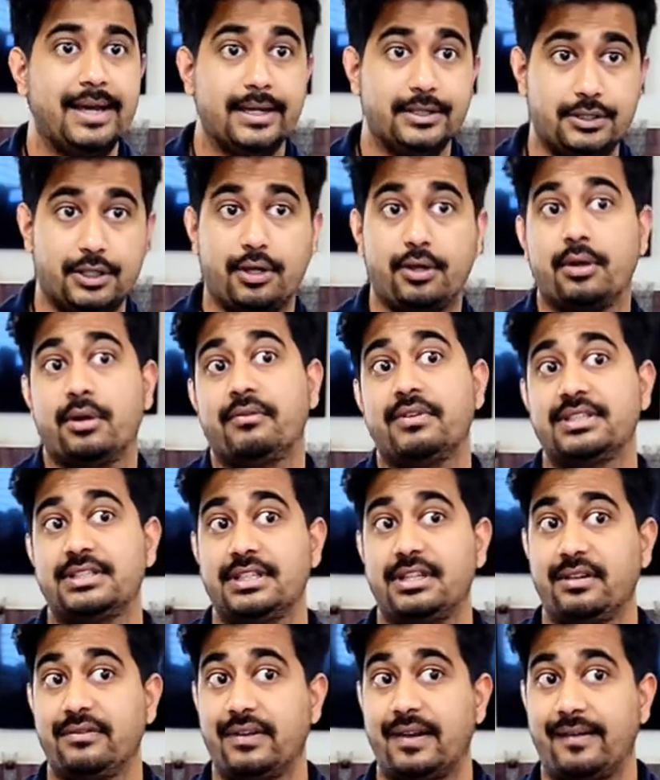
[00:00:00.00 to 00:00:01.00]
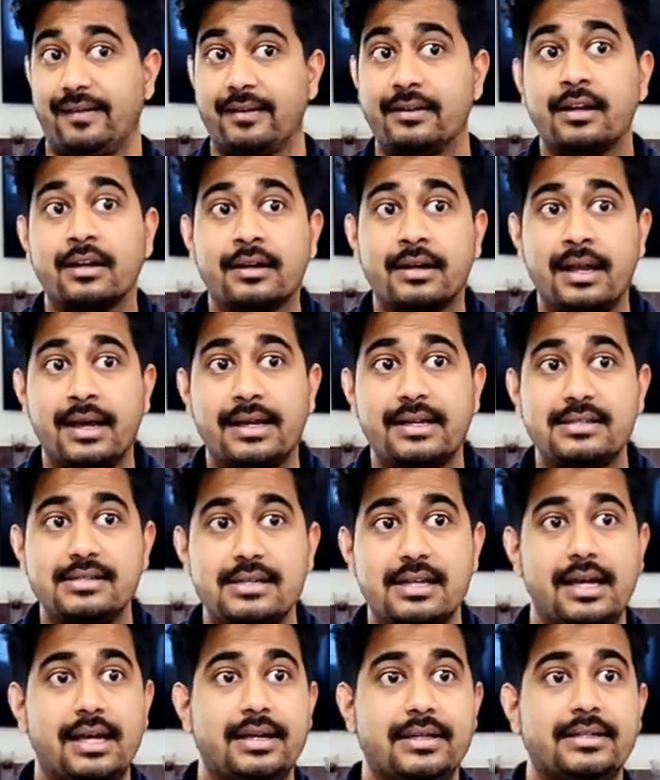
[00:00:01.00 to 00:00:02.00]
Is your university well
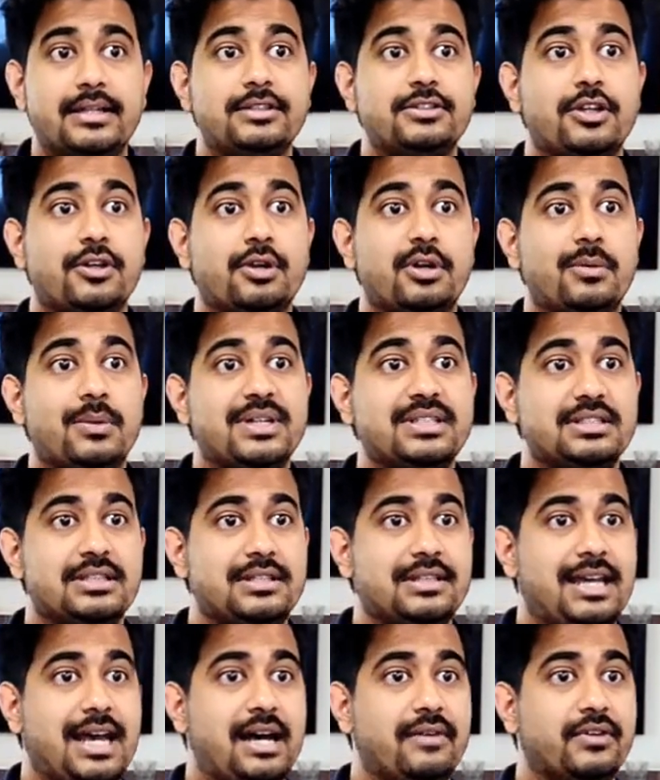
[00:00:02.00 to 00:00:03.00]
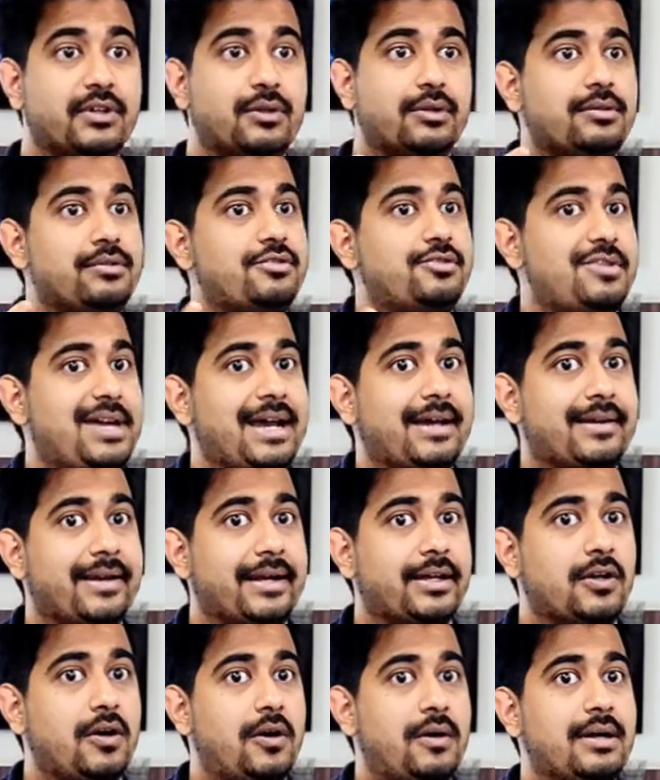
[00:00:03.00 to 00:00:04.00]
recognized? Does your university have a good track
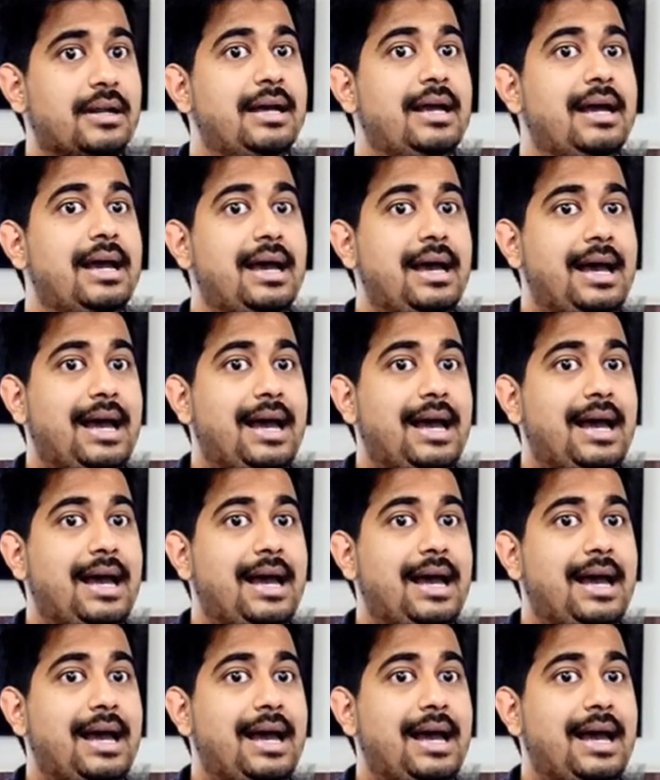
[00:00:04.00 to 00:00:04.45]
record?